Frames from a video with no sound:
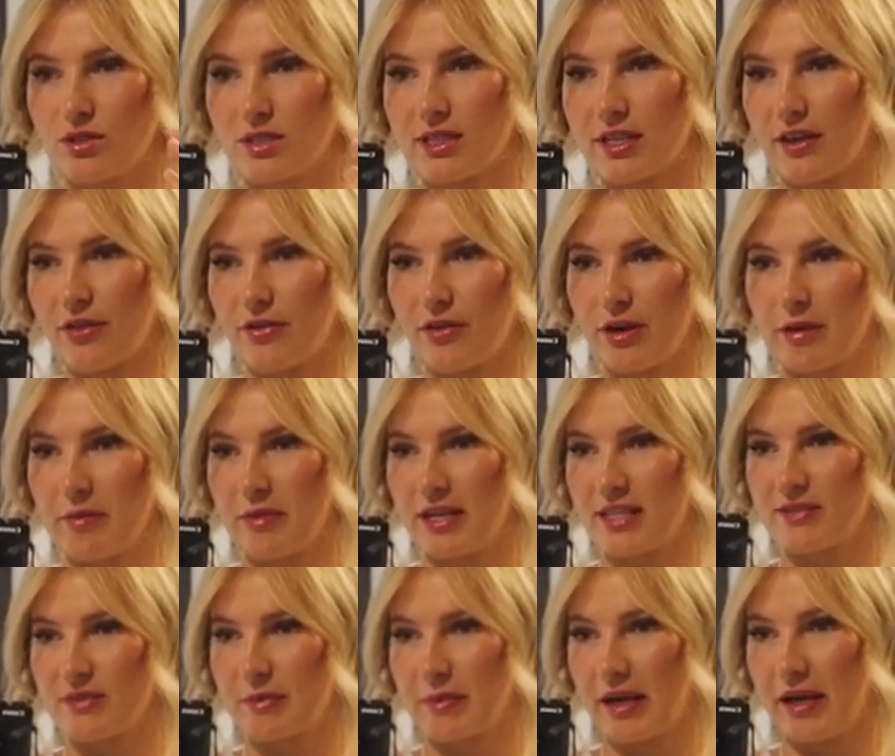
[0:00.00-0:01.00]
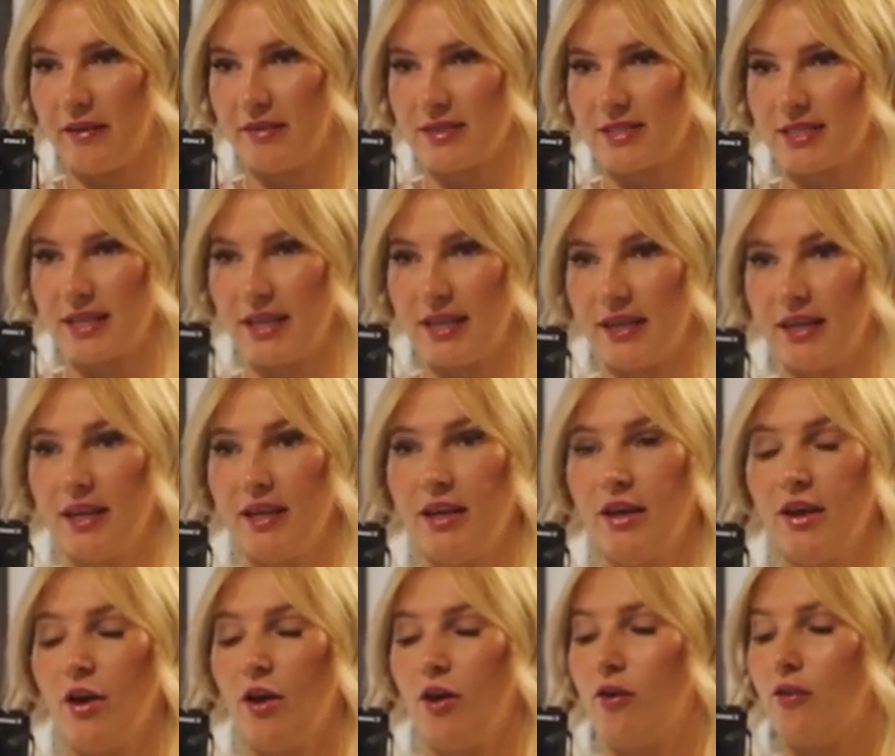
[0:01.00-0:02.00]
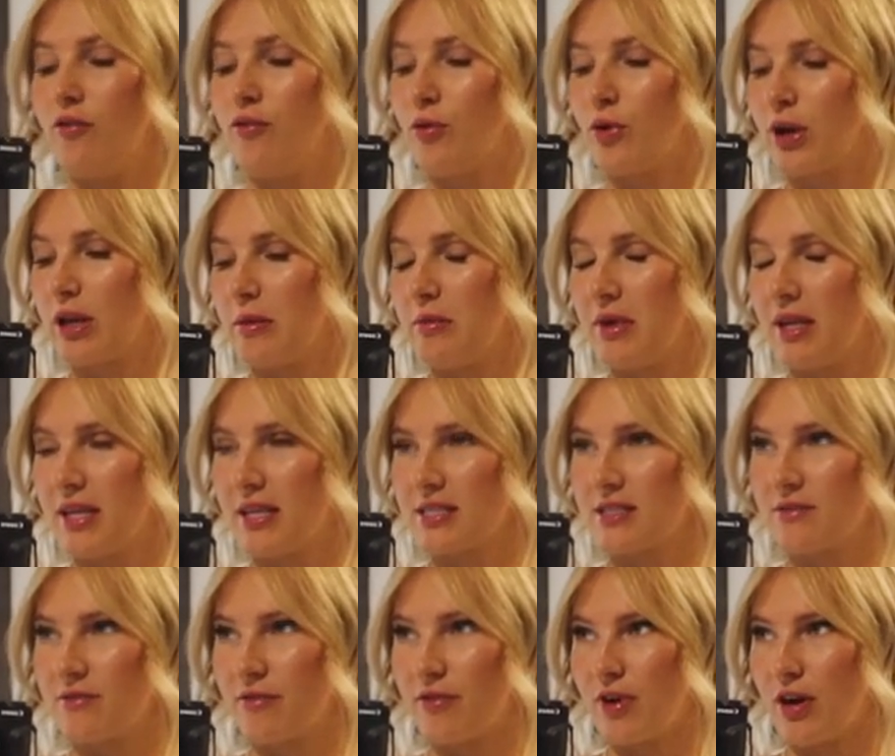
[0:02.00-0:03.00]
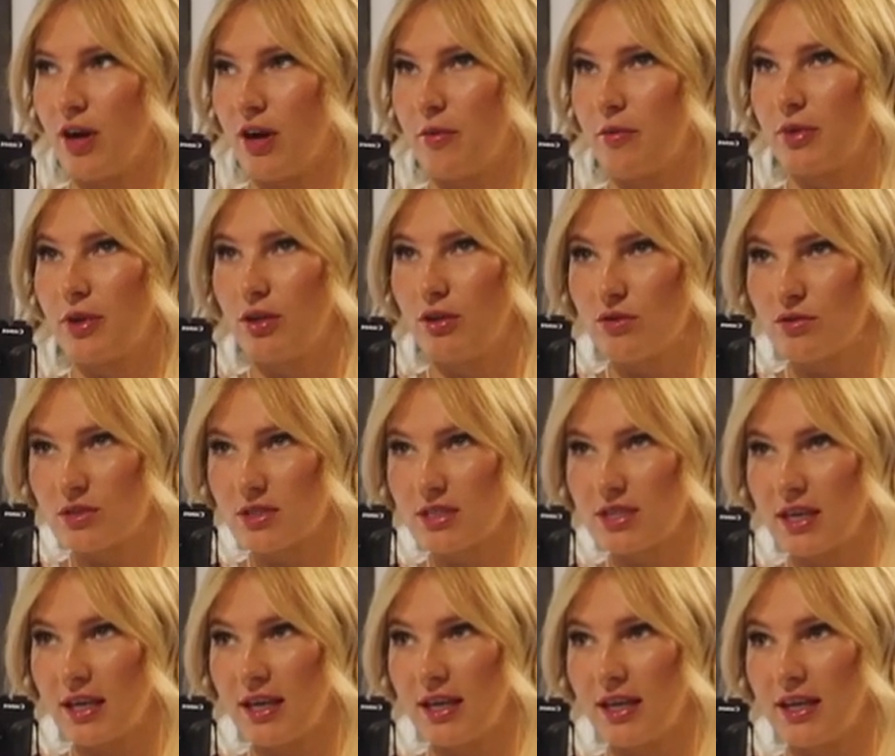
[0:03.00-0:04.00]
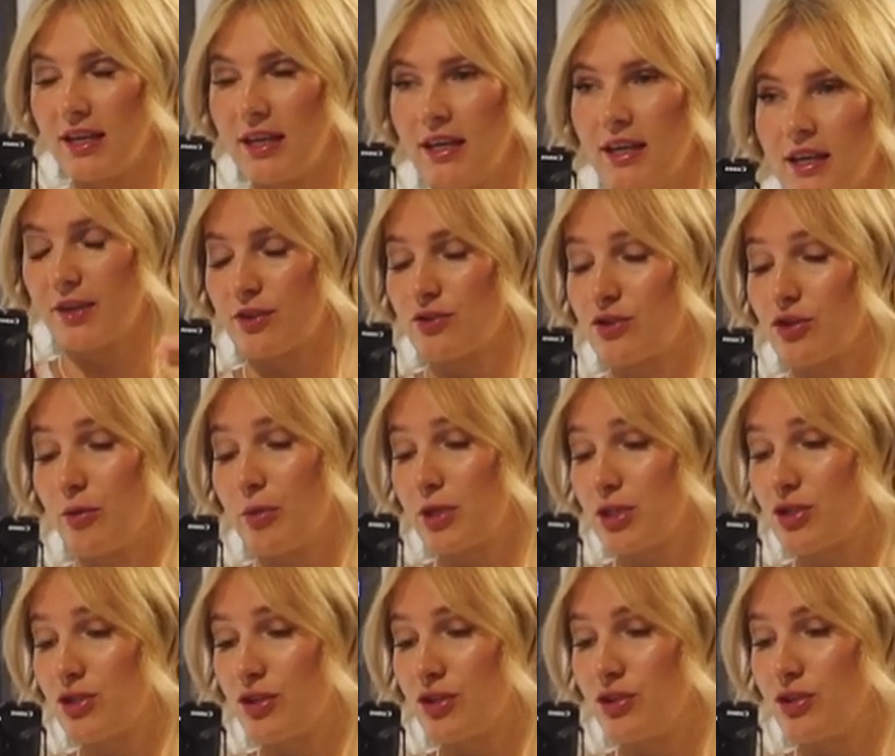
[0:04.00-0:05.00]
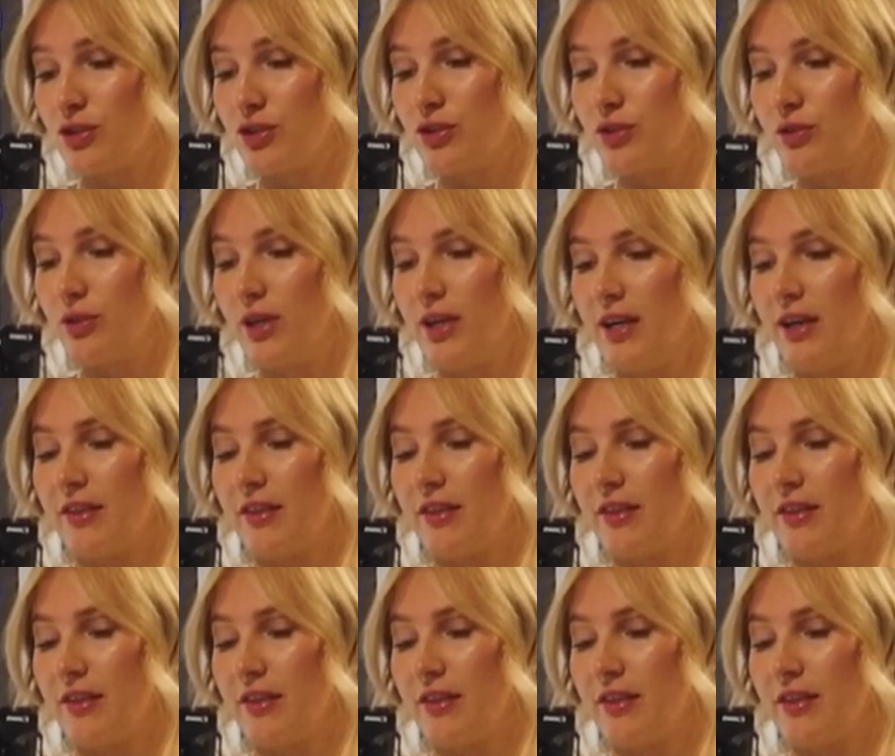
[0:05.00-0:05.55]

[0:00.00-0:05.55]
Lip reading: It's like 30 minutes from Galveston, 40 minutes from Houston. There's so much to do.